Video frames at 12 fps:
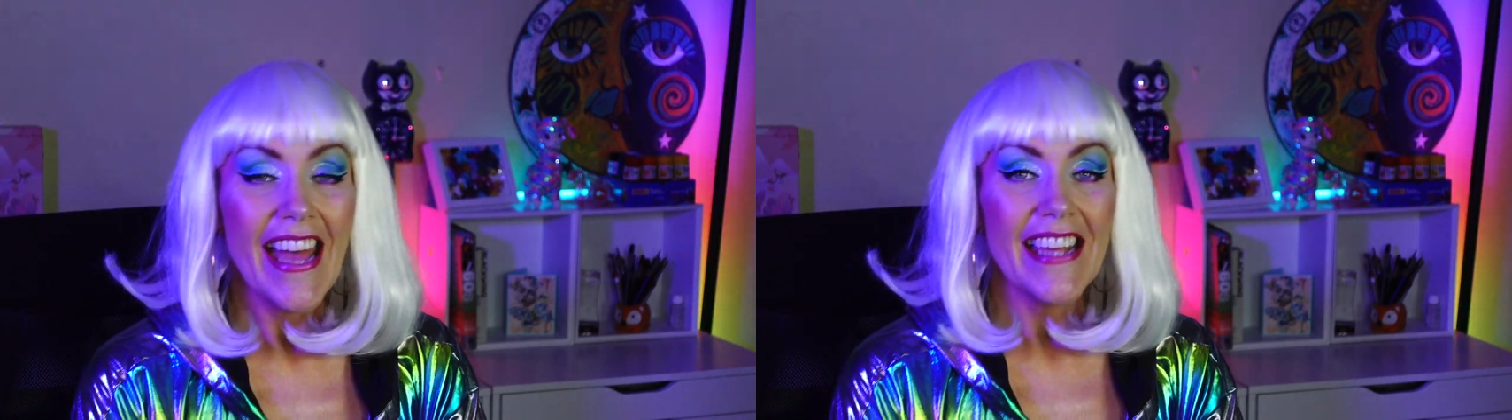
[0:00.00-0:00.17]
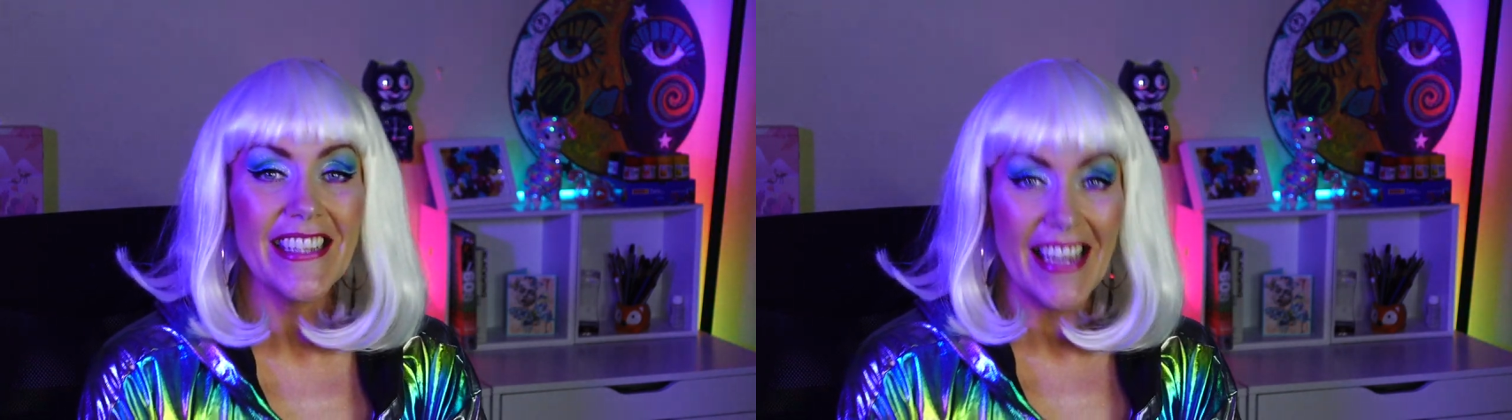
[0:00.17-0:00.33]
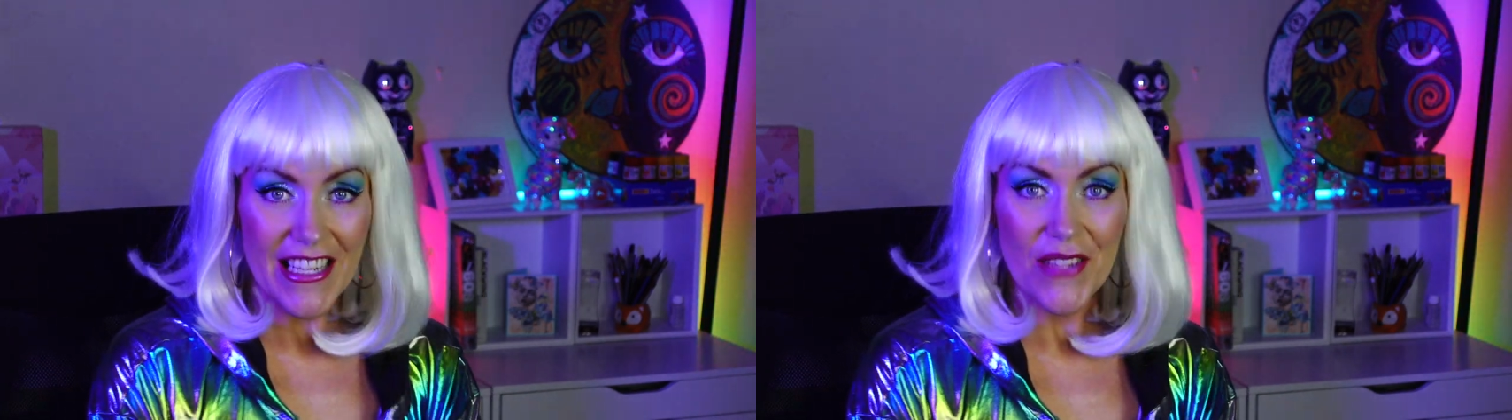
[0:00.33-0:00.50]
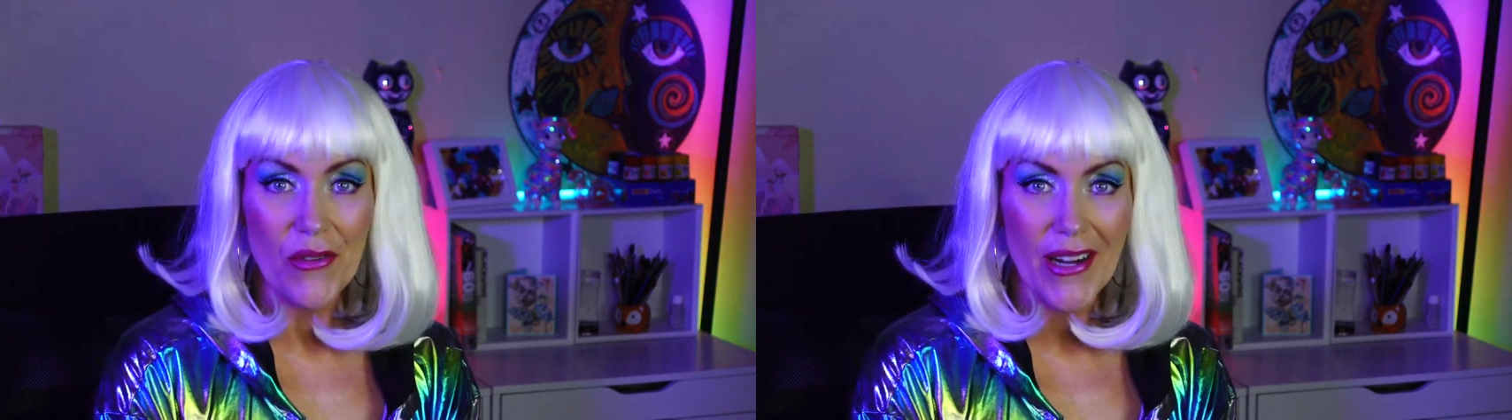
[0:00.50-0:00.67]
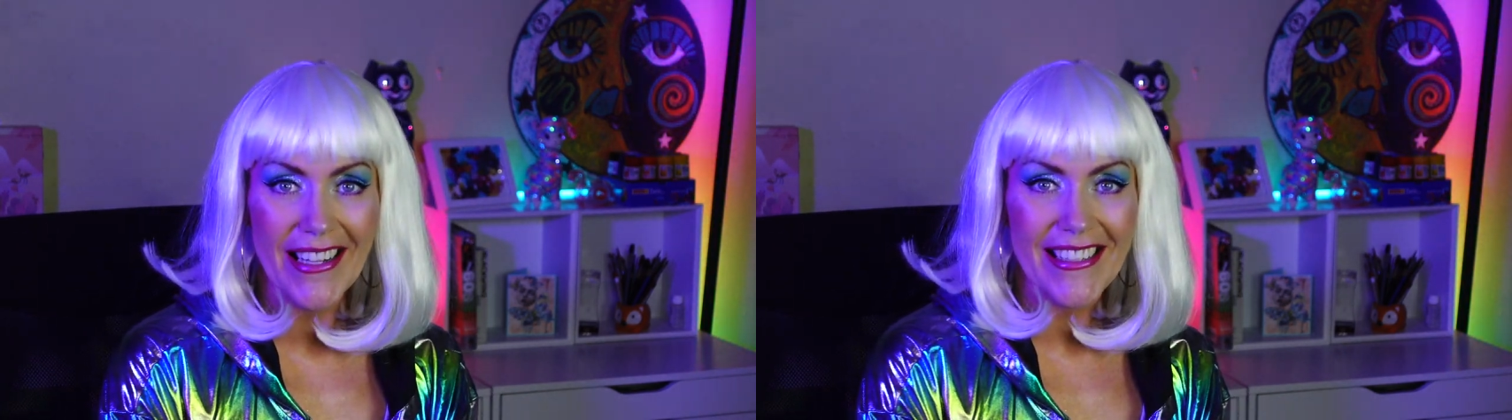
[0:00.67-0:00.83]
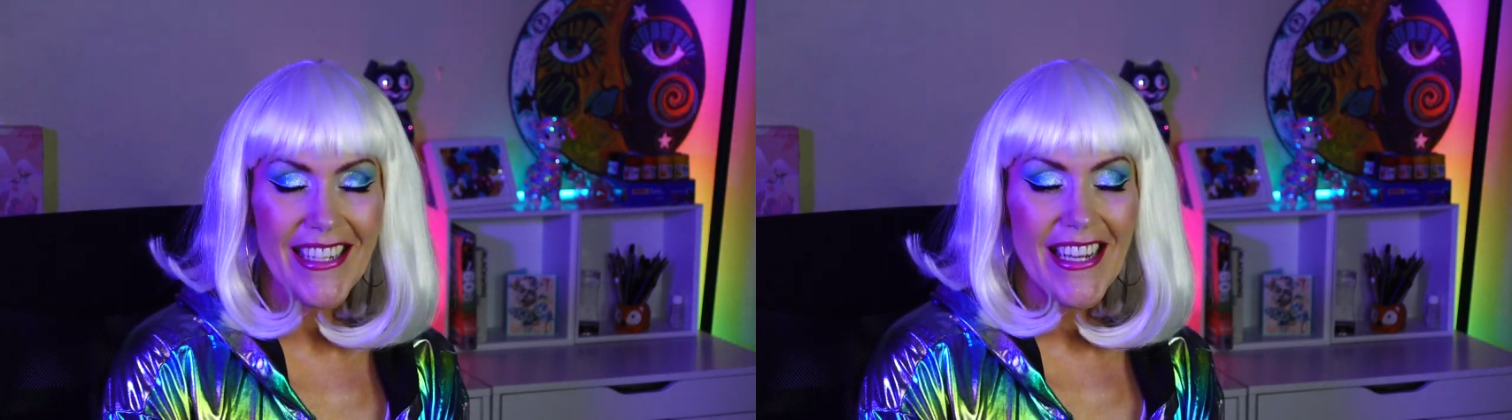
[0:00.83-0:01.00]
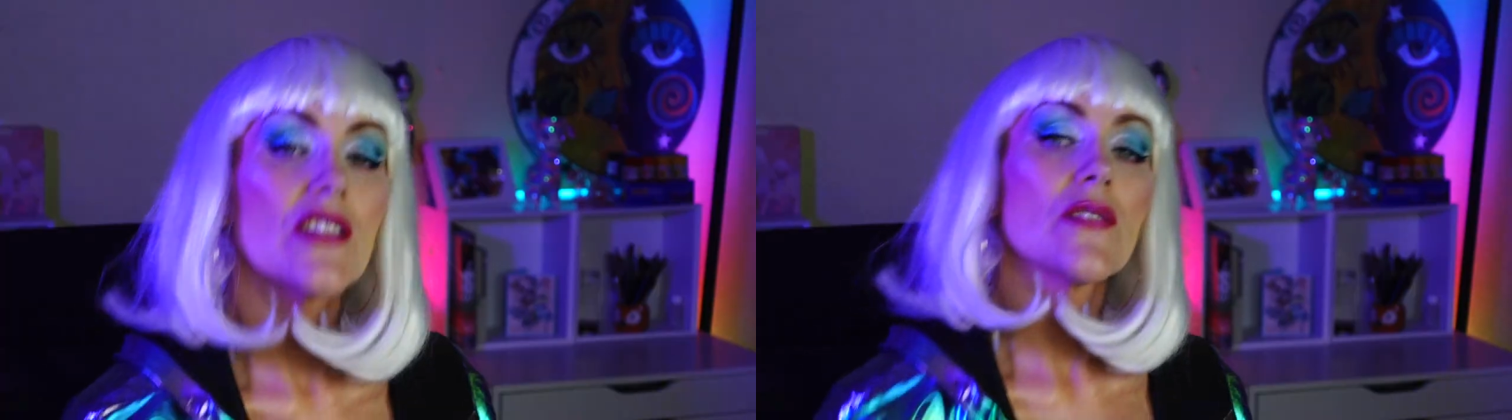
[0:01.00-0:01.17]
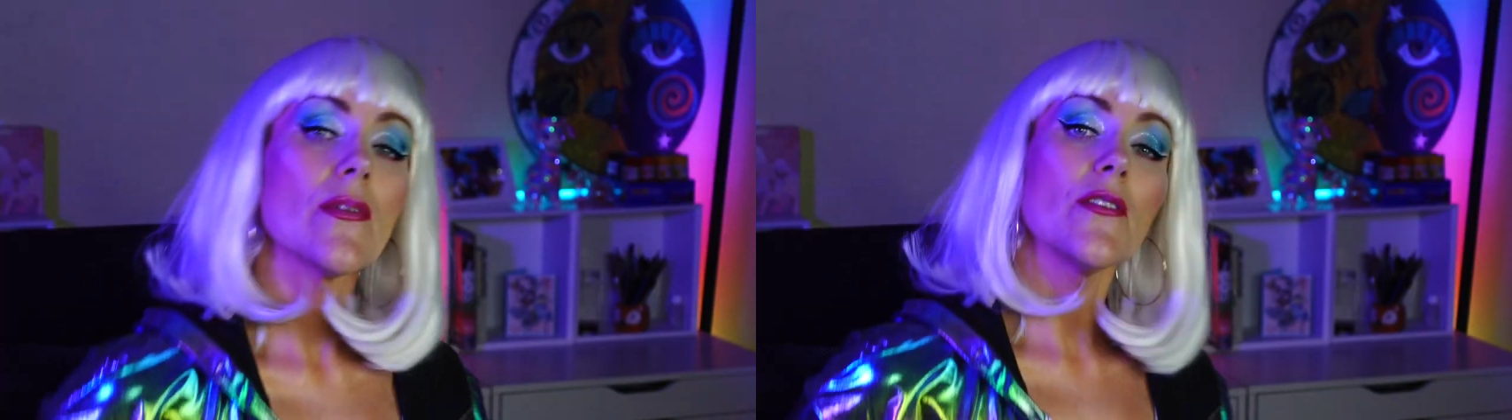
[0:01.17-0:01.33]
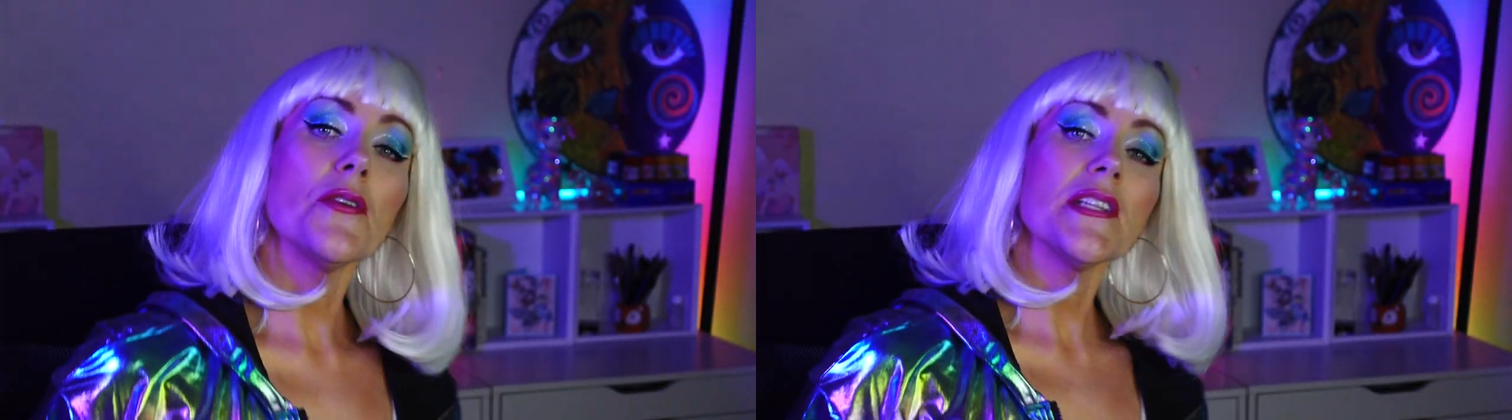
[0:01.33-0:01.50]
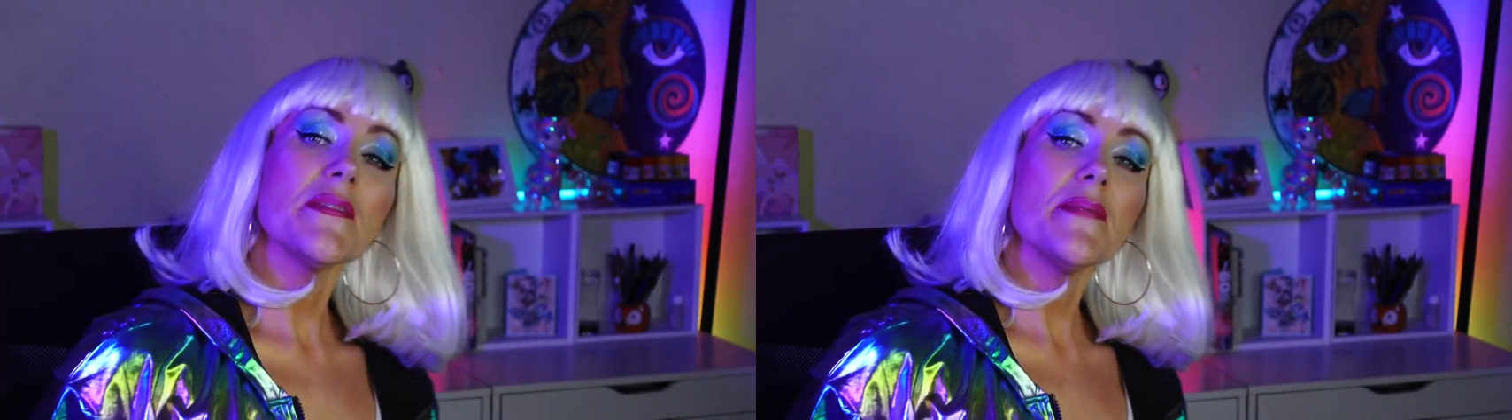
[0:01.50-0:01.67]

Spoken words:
And guess what? So we're going